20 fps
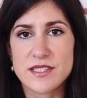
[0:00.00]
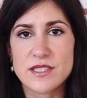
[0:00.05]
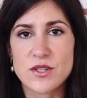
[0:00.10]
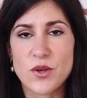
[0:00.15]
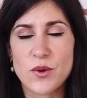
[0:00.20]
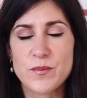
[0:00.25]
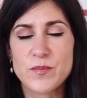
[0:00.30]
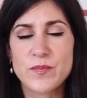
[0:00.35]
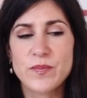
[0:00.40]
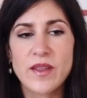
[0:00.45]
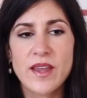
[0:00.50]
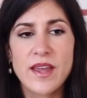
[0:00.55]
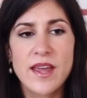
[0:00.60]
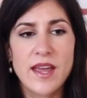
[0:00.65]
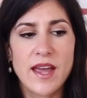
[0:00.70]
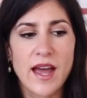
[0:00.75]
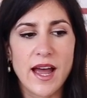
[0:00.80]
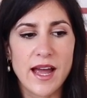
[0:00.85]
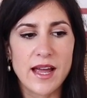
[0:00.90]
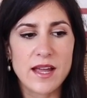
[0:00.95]
So
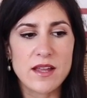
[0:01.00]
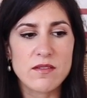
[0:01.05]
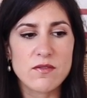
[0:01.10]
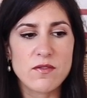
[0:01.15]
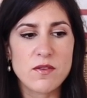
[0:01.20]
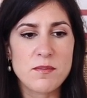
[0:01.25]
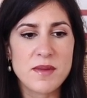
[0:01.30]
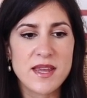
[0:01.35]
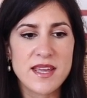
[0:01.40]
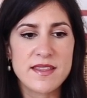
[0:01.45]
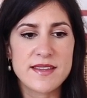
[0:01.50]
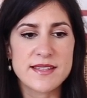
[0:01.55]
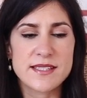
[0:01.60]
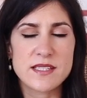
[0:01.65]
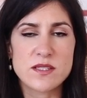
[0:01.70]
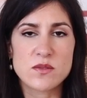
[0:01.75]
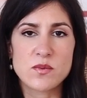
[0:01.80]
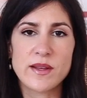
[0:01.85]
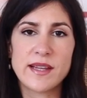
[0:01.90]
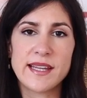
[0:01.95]
uh, for me this
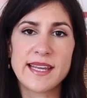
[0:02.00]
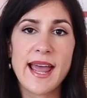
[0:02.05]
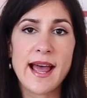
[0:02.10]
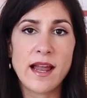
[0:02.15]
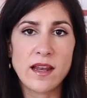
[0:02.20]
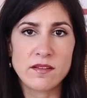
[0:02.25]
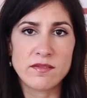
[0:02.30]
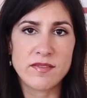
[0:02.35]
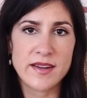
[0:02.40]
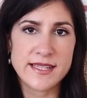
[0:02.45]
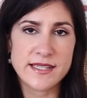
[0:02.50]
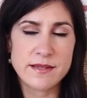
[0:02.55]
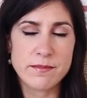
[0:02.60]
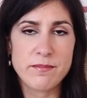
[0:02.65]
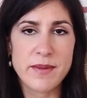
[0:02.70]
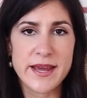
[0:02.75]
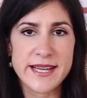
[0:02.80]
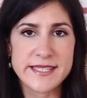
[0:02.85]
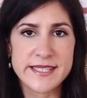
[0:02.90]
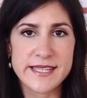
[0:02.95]
is really
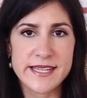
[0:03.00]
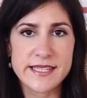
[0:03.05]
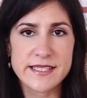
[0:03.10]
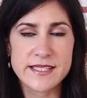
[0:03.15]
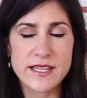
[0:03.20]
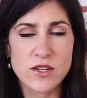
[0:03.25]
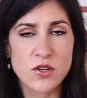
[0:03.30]
elevated basics.